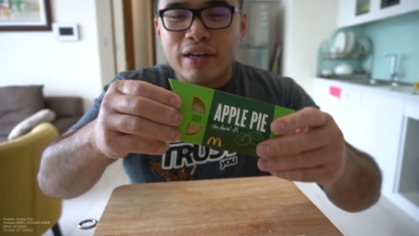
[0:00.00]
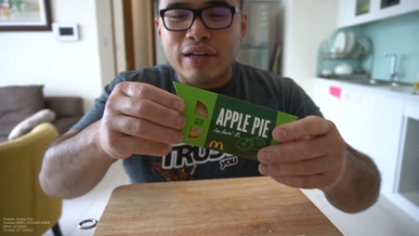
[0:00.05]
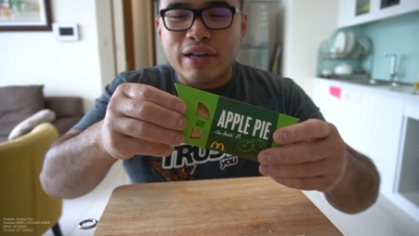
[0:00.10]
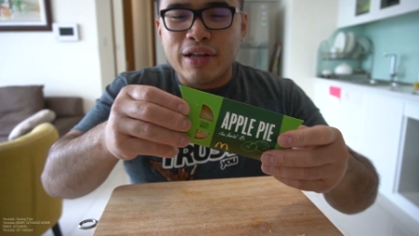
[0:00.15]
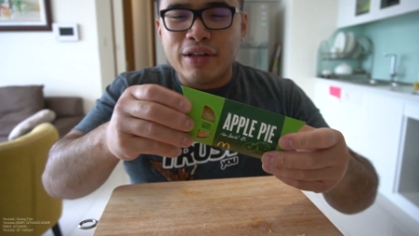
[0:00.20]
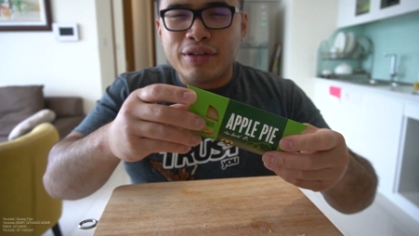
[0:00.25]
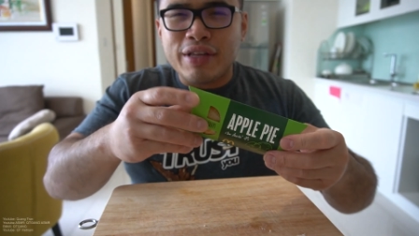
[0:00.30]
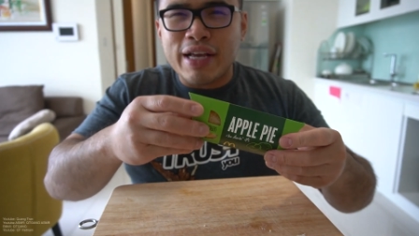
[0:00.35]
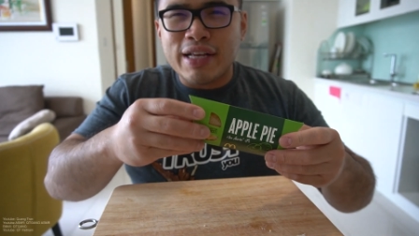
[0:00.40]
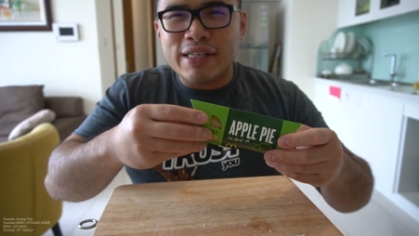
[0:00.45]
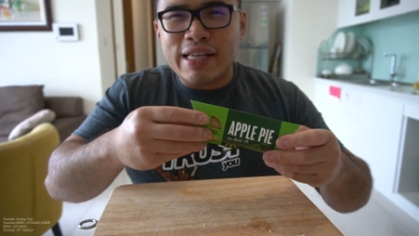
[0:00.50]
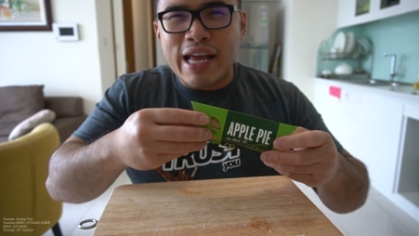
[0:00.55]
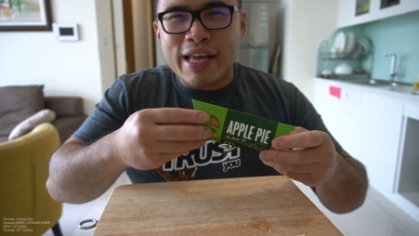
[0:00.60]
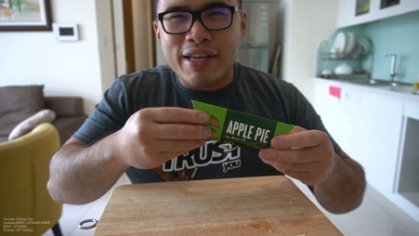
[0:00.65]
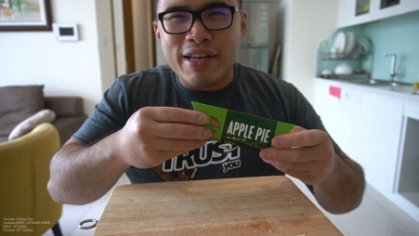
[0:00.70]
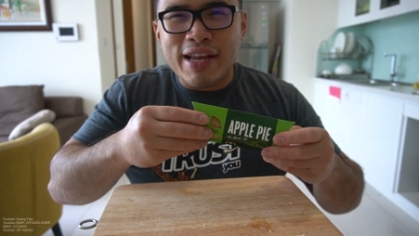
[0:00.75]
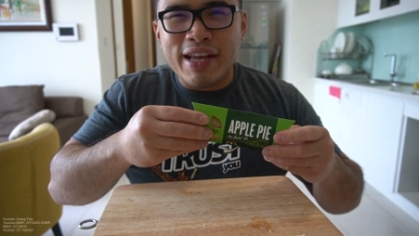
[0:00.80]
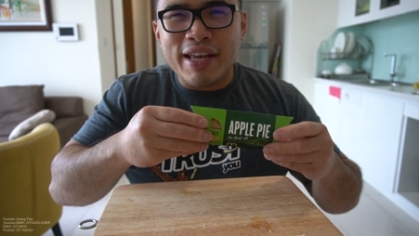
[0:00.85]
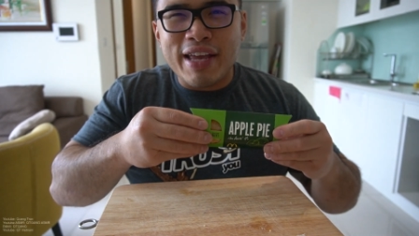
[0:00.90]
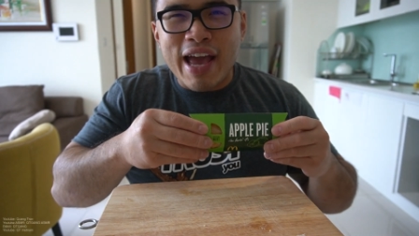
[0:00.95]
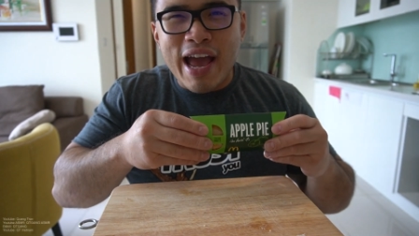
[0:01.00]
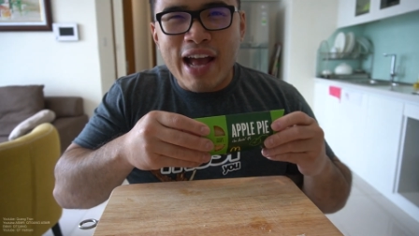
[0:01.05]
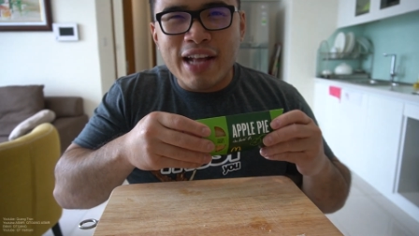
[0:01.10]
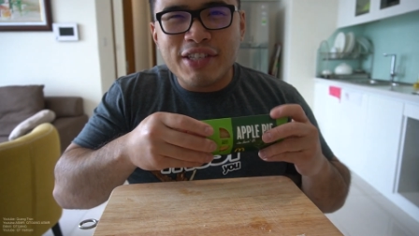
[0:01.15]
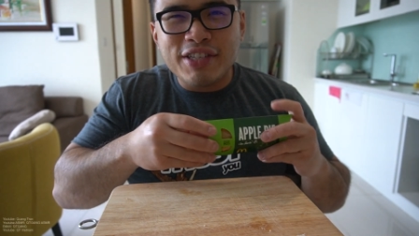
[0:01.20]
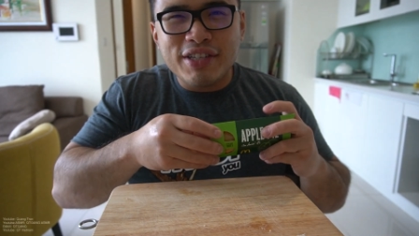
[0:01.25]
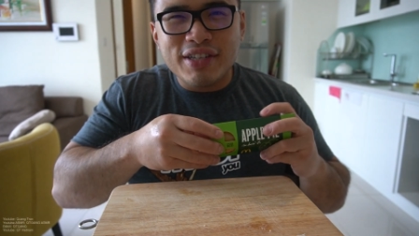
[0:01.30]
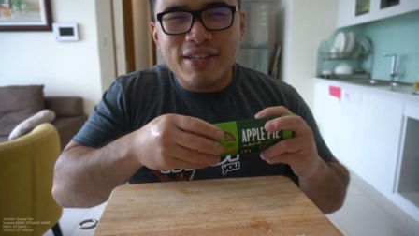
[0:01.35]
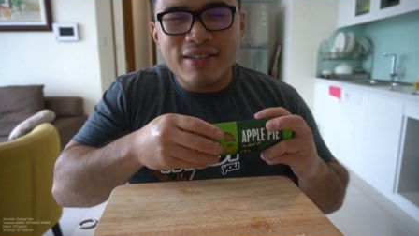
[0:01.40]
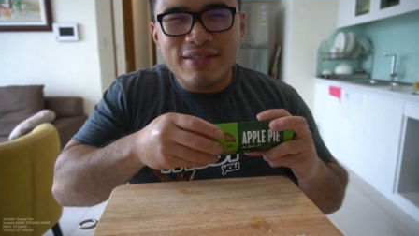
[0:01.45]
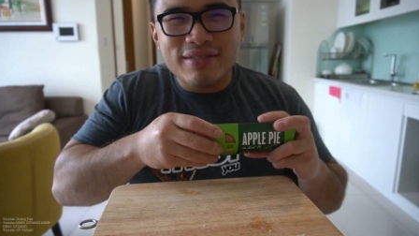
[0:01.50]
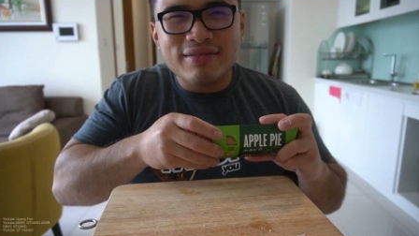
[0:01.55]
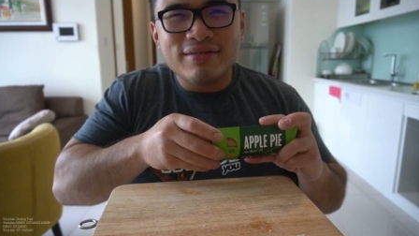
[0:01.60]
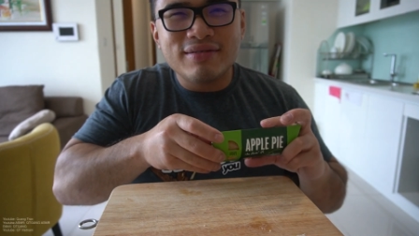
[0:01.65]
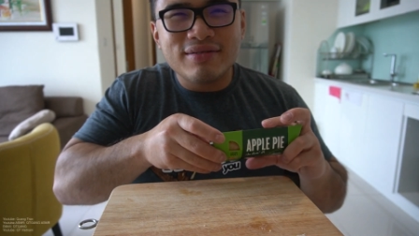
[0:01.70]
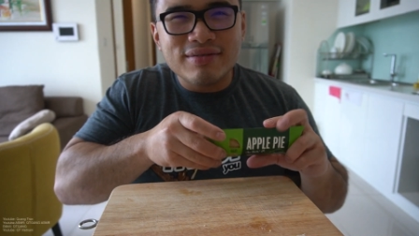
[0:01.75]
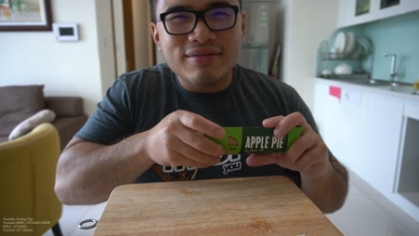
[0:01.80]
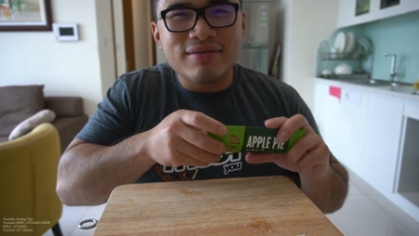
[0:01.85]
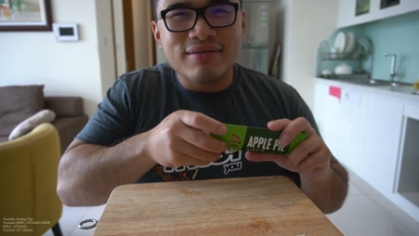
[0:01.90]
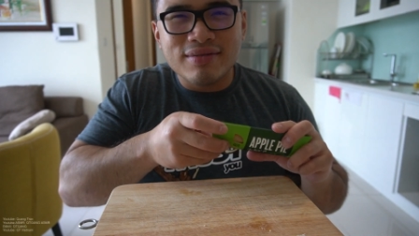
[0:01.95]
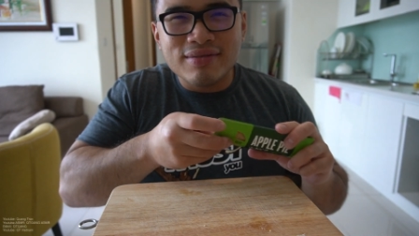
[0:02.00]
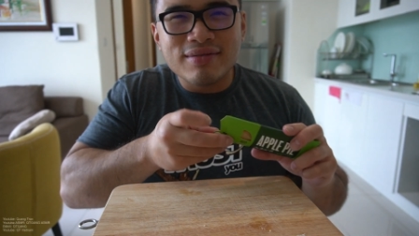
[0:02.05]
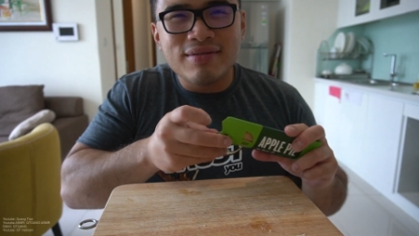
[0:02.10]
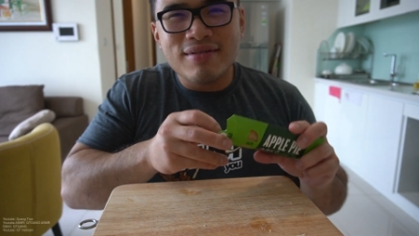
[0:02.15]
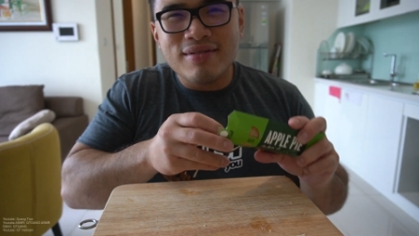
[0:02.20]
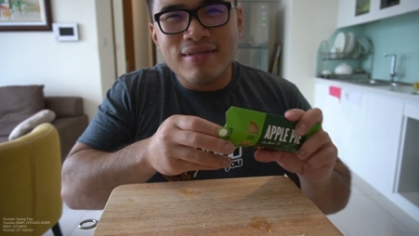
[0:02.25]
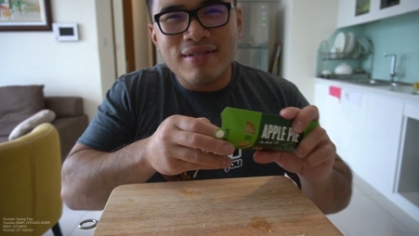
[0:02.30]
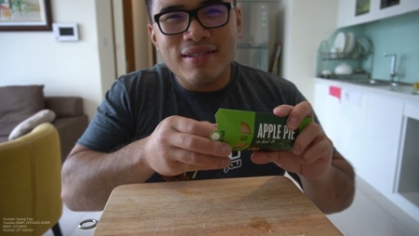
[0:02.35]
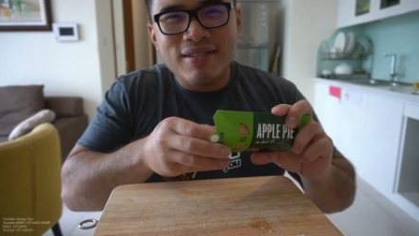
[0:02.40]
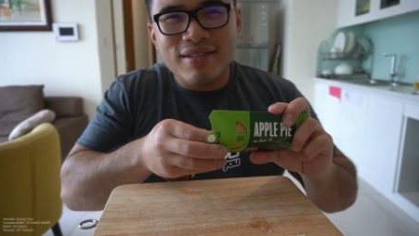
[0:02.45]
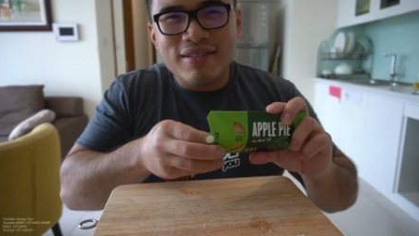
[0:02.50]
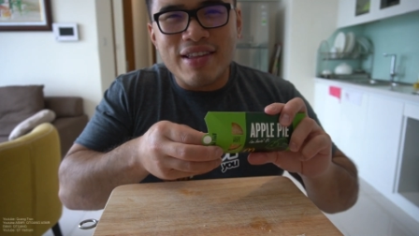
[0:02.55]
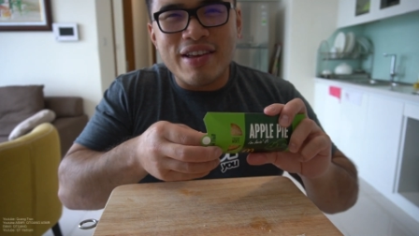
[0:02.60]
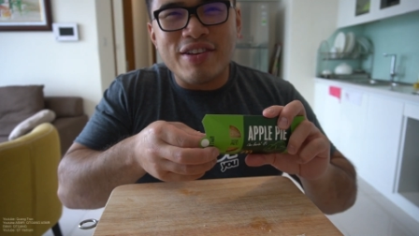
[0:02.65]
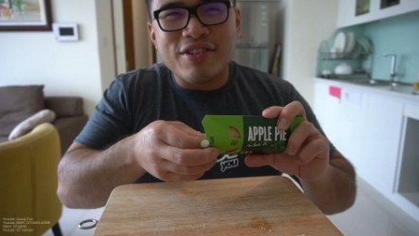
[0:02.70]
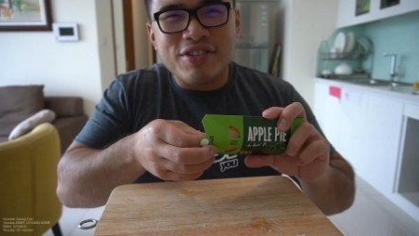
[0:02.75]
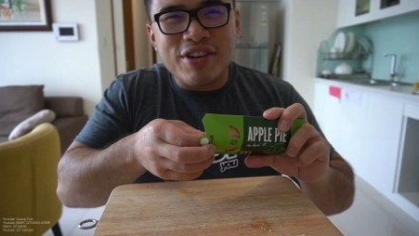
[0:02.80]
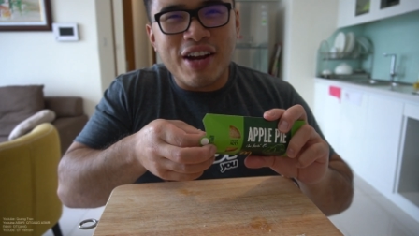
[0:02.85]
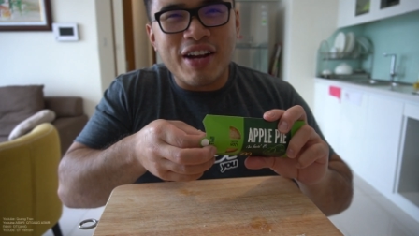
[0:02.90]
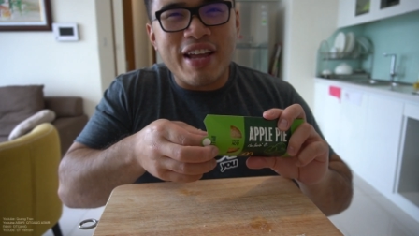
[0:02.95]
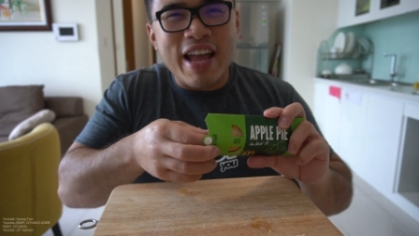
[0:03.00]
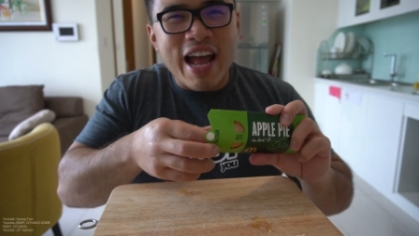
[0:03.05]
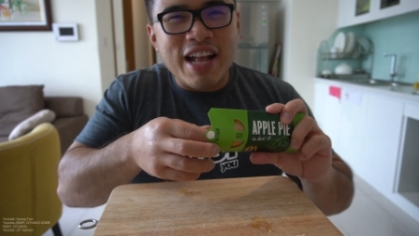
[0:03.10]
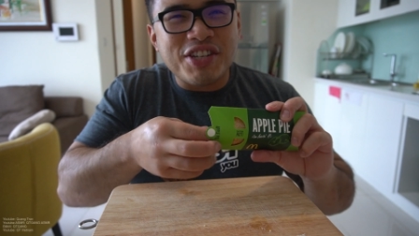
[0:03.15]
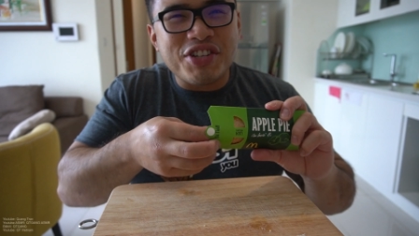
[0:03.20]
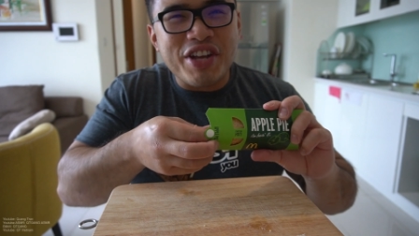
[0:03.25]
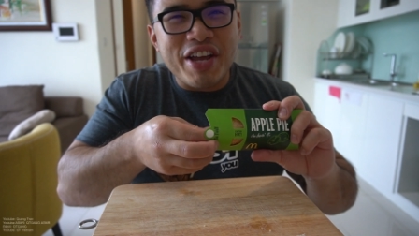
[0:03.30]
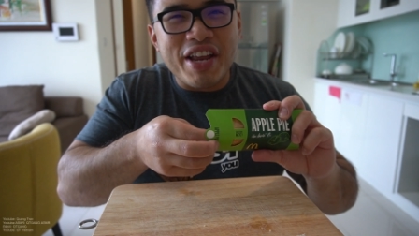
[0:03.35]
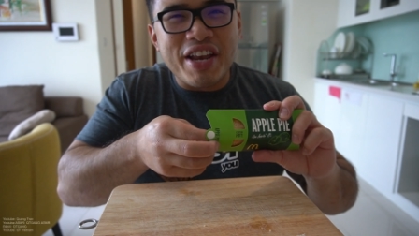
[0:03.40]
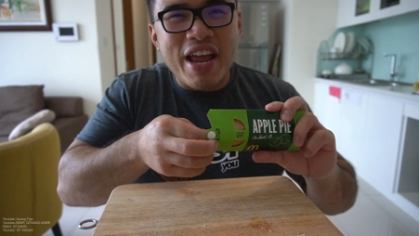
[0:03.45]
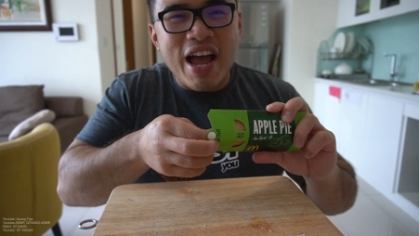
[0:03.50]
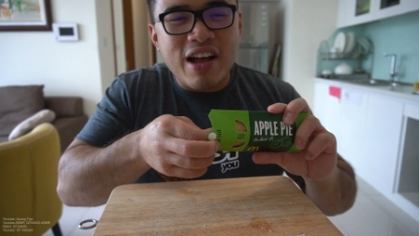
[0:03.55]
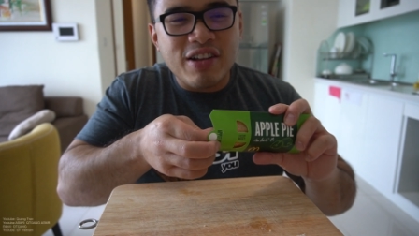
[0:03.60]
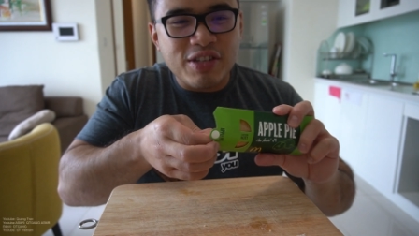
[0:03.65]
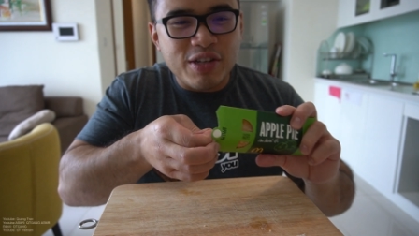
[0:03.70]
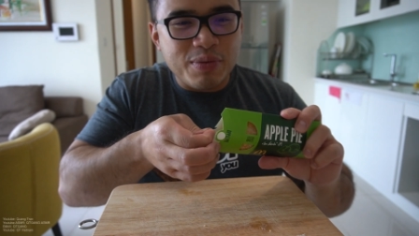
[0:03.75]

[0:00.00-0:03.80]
little things that you didn't catch, and you start catching it now